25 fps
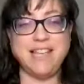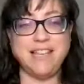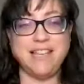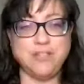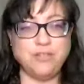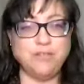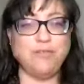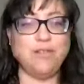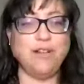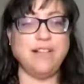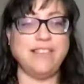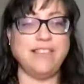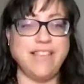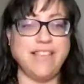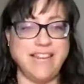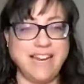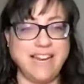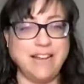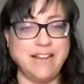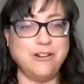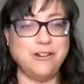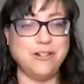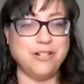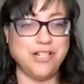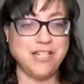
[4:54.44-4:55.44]
of what that
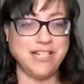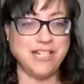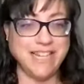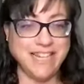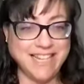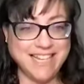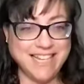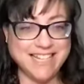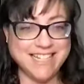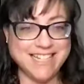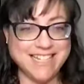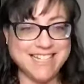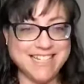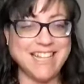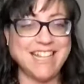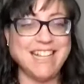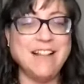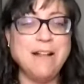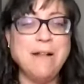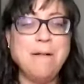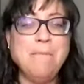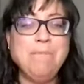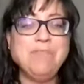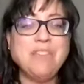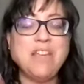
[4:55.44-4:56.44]
energy is. Like
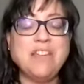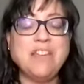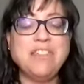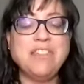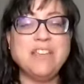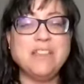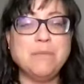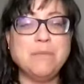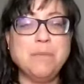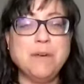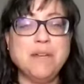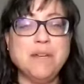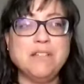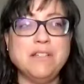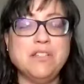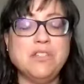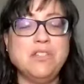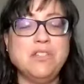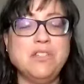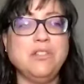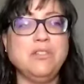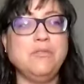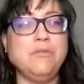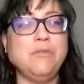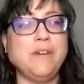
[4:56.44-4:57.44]
I think of the bugs
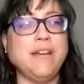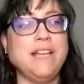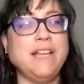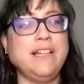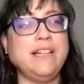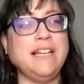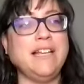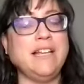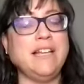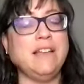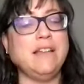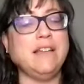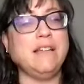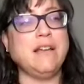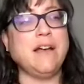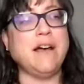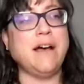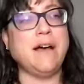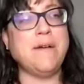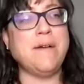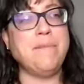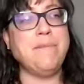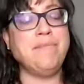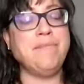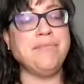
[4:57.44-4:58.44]
too, right? Like
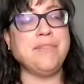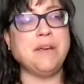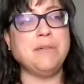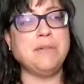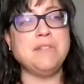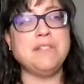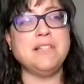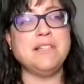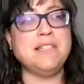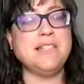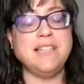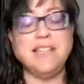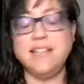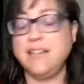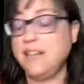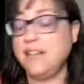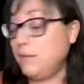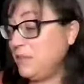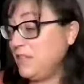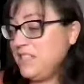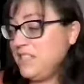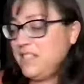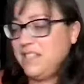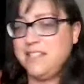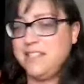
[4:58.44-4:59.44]
I'm
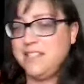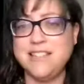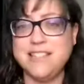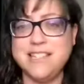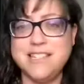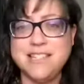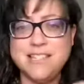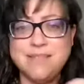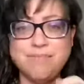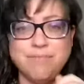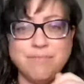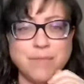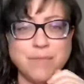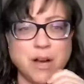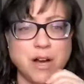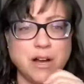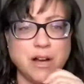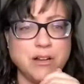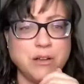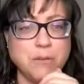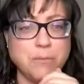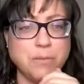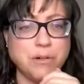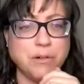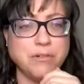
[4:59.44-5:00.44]
listening to this
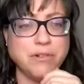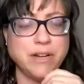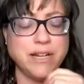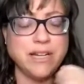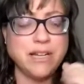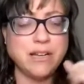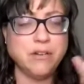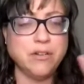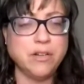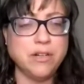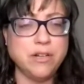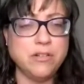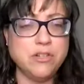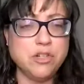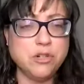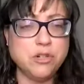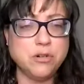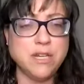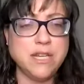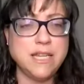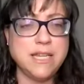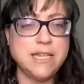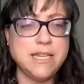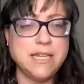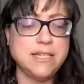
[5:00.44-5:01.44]
audiobook right now on
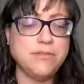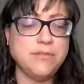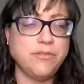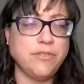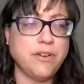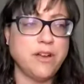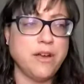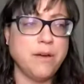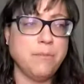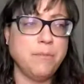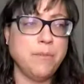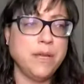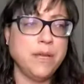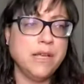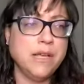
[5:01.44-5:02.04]
trees from,